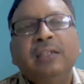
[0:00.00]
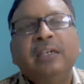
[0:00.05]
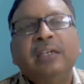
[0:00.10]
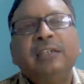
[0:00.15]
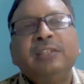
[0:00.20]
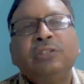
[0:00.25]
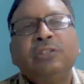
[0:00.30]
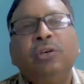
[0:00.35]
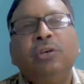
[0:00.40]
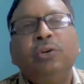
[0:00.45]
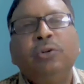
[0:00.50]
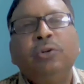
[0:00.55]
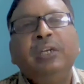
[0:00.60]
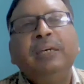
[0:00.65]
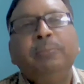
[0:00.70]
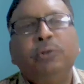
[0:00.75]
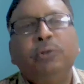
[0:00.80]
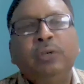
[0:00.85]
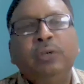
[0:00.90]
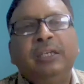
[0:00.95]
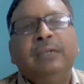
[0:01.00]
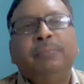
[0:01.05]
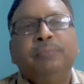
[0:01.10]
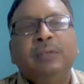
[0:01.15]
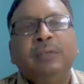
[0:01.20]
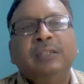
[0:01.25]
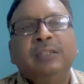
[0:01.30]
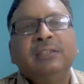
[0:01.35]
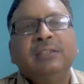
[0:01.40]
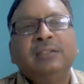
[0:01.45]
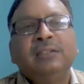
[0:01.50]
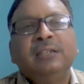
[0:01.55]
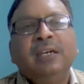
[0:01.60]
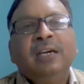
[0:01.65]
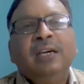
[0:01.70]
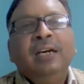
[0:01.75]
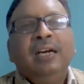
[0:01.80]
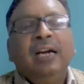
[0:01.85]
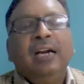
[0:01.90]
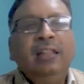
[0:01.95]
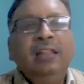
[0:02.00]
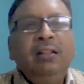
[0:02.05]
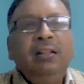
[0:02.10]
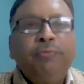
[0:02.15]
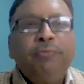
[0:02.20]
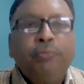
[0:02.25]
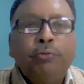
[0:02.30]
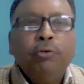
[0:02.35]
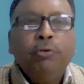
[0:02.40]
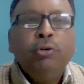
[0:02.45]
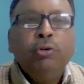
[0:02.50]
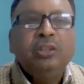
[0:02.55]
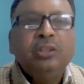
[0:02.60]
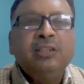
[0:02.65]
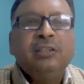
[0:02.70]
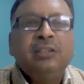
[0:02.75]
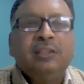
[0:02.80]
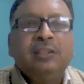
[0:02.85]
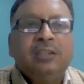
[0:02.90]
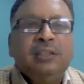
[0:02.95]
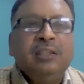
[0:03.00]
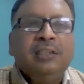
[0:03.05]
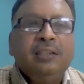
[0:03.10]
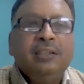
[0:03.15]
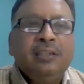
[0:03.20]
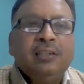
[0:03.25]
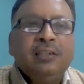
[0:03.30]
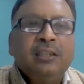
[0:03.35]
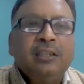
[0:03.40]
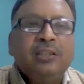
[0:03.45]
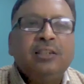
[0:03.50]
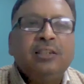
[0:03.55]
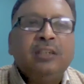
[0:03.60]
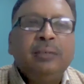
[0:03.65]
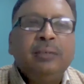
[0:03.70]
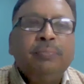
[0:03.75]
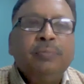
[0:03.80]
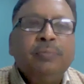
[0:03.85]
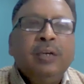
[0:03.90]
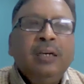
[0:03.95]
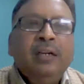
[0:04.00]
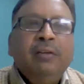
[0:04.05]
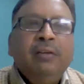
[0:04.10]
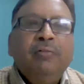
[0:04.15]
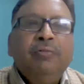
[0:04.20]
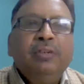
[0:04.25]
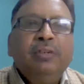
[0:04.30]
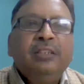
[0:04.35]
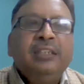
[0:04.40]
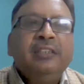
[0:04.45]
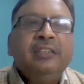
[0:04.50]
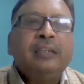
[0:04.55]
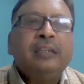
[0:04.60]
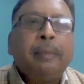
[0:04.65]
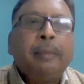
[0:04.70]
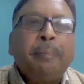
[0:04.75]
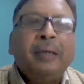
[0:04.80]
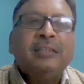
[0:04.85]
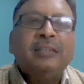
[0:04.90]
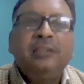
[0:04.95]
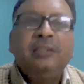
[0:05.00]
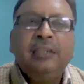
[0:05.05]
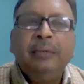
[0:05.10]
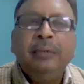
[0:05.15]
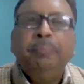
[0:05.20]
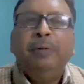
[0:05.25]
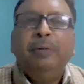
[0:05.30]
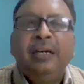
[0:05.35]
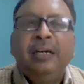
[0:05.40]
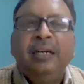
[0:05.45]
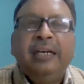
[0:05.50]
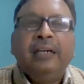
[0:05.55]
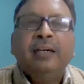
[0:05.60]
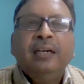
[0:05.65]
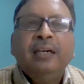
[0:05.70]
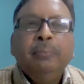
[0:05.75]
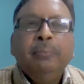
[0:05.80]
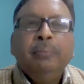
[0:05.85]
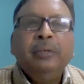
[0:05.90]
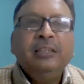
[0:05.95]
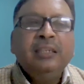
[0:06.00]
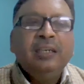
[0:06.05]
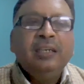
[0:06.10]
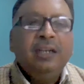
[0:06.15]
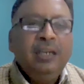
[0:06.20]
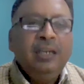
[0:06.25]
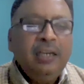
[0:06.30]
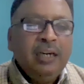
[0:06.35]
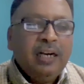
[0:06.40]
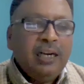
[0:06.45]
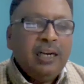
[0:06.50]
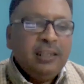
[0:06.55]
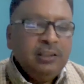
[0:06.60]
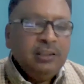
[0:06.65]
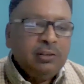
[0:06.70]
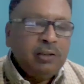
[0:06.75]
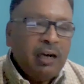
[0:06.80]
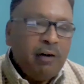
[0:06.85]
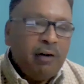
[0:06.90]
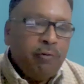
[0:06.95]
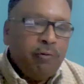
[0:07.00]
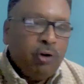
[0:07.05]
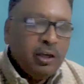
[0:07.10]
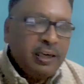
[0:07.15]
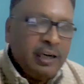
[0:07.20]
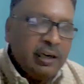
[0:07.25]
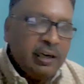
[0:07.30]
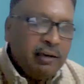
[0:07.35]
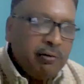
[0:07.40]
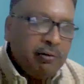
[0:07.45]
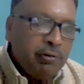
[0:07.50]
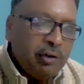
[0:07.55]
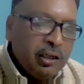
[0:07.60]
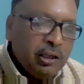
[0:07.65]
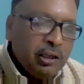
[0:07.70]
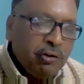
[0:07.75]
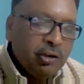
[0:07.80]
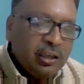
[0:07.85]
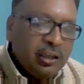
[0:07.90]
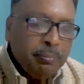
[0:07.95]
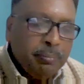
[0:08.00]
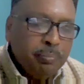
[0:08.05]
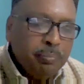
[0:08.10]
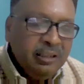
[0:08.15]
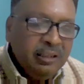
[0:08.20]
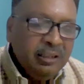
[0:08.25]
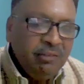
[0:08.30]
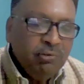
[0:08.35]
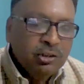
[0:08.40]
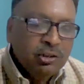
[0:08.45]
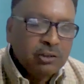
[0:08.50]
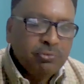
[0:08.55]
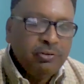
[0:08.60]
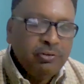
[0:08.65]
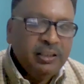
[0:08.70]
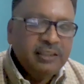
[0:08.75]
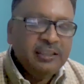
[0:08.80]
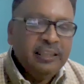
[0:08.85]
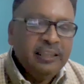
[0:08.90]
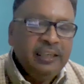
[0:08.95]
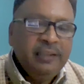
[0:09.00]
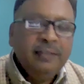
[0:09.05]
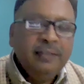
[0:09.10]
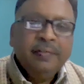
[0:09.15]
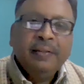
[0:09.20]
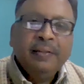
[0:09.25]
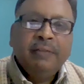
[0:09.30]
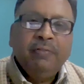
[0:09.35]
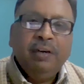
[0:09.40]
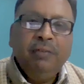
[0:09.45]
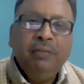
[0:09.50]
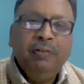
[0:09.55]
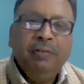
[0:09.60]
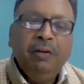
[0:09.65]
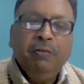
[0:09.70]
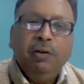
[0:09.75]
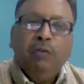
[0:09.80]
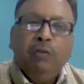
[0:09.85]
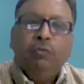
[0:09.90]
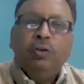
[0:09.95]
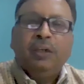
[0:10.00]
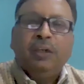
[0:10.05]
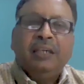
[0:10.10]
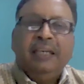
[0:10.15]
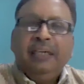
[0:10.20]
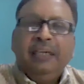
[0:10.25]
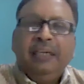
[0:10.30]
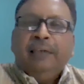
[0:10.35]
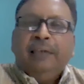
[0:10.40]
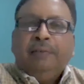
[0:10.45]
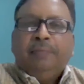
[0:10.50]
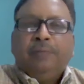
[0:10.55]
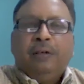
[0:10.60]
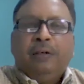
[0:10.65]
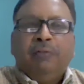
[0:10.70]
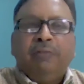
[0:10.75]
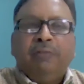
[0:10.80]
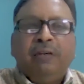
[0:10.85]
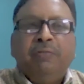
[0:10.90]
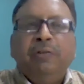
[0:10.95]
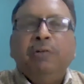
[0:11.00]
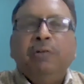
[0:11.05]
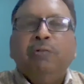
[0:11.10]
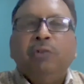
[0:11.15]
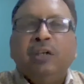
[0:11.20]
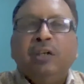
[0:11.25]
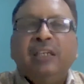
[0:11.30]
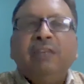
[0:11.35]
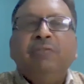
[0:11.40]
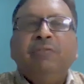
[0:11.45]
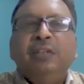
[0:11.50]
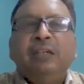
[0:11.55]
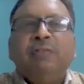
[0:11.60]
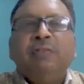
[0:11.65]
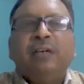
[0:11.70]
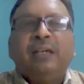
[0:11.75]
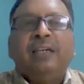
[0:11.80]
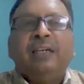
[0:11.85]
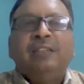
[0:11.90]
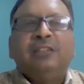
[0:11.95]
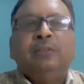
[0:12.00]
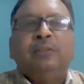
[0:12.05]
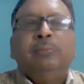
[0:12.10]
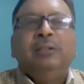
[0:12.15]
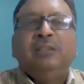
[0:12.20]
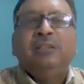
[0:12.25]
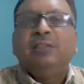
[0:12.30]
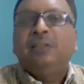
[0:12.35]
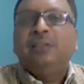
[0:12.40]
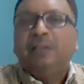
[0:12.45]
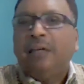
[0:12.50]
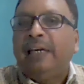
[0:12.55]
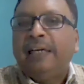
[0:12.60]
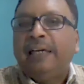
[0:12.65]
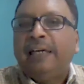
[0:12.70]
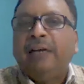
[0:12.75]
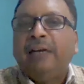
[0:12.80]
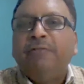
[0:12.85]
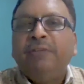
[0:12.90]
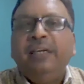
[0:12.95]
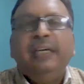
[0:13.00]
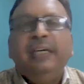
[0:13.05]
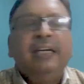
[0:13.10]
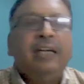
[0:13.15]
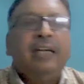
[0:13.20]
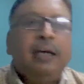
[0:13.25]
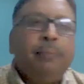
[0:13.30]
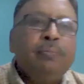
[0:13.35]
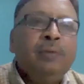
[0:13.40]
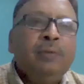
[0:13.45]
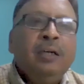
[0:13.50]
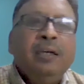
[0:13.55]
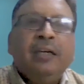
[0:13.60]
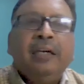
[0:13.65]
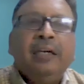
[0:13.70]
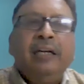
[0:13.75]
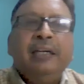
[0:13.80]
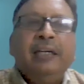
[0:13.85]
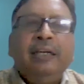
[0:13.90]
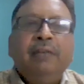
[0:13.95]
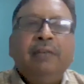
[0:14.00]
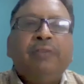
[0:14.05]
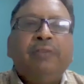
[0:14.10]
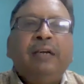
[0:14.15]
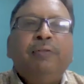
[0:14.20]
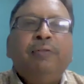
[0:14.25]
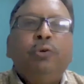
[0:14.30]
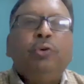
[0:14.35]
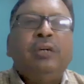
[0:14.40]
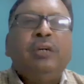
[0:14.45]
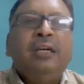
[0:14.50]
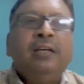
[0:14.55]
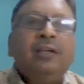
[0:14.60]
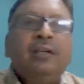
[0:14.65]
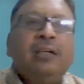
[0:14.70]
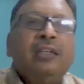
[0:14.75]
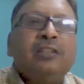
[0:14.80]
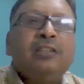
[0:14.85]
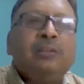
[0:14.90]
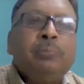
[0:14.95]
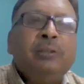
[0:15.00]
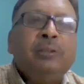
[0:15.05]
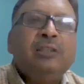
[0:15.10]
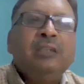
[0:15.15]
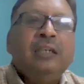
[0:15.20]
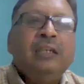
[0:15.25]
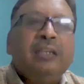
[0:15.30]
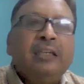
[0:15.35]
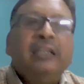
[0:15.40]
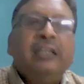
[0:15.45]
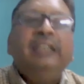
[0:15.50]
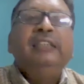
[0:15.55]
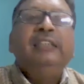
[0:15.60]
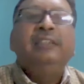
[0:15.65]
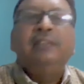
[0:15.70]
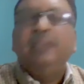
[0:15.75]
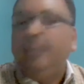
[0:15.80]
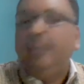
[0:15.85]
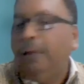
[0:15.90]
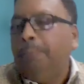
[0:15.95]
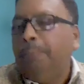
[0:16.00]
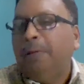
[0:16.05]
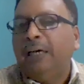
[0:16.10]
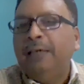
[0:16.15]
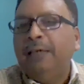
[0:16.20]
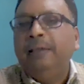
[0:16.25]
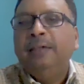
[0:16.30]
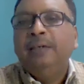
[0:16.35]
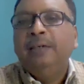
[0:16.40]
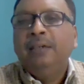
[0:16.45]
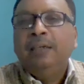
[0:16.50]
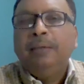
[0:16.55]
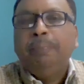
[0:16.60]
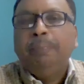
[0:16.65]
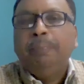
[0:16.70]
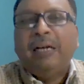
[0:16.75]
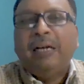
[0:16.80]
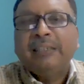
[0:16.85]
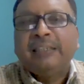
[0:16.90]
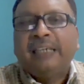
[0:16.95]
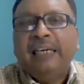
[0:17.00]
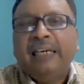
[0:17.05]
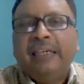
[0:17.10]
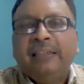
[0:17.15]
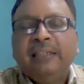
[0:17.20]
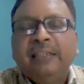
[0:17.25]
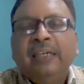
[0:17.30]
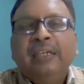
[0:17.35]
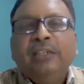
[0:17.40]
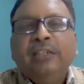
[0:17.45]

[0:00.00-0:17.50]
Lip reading: That is called OEM ODM basis. And the fourth system, which is capacity building, basically as what our company was facing when we were working with our customers. Like every day, I'm getting 5 to 10 customers increase in my basket.